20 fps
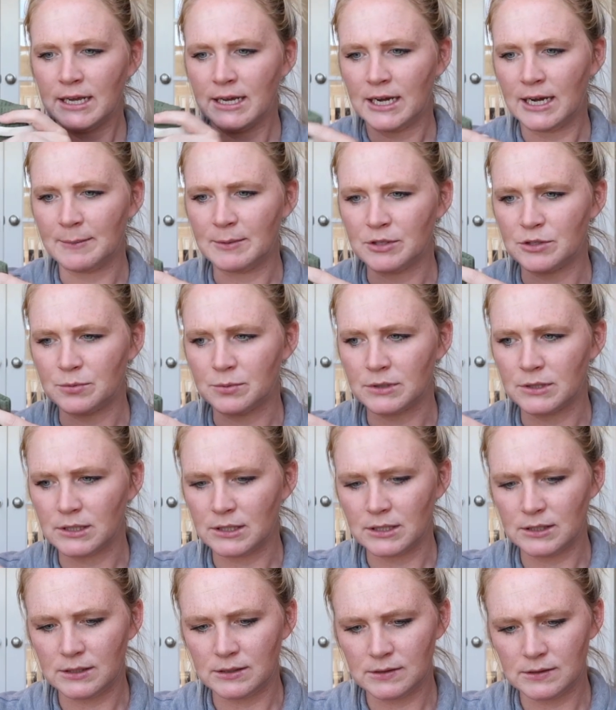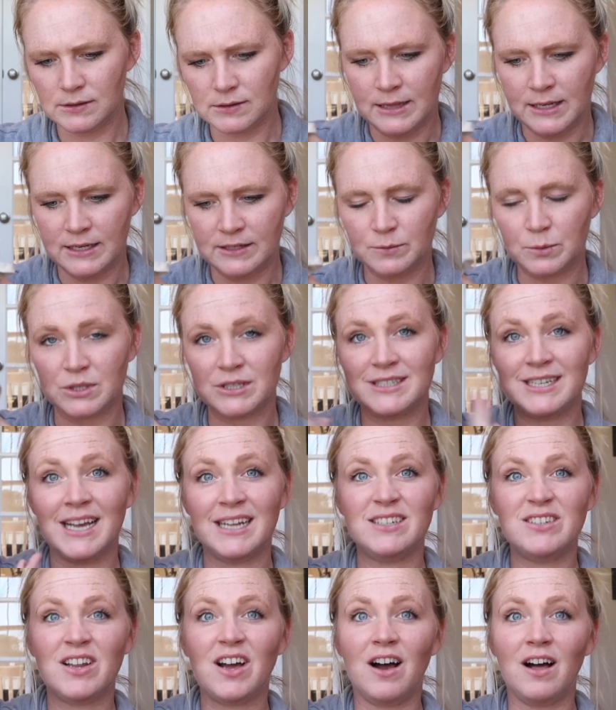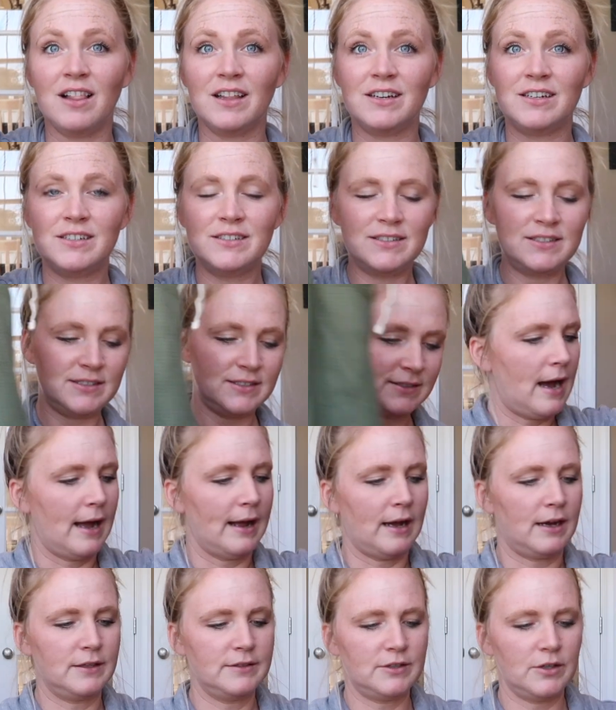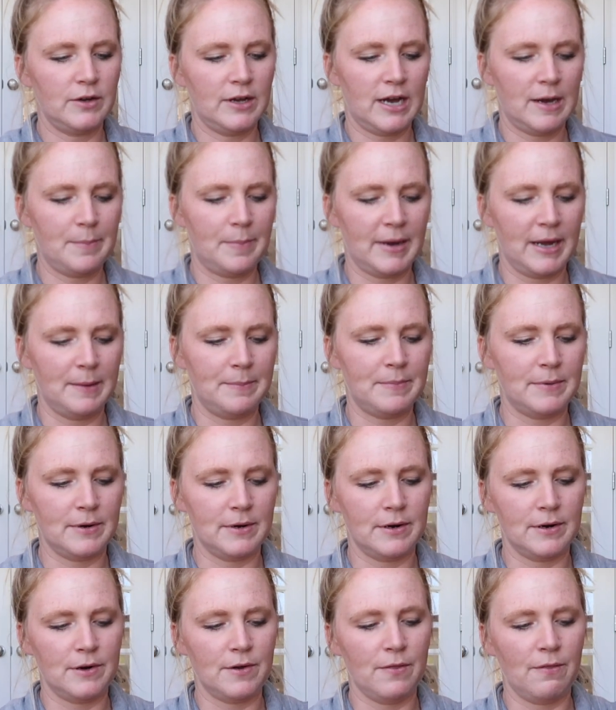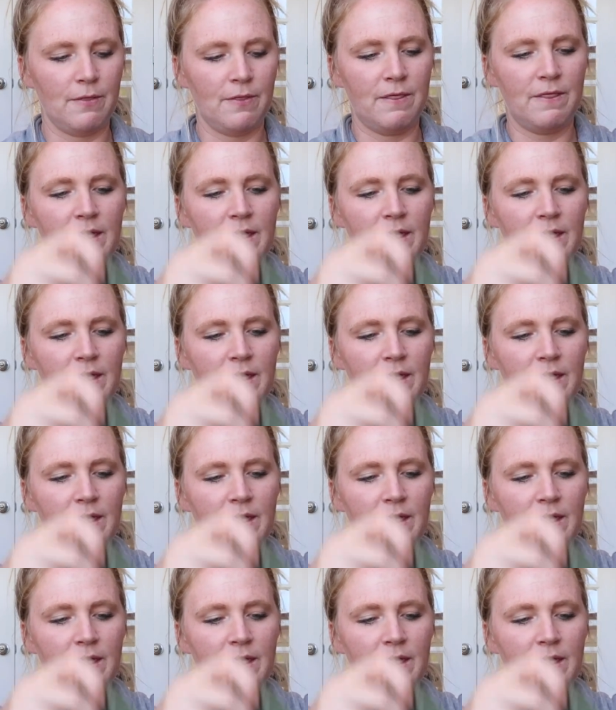How much were these? These were $10. I also got Piper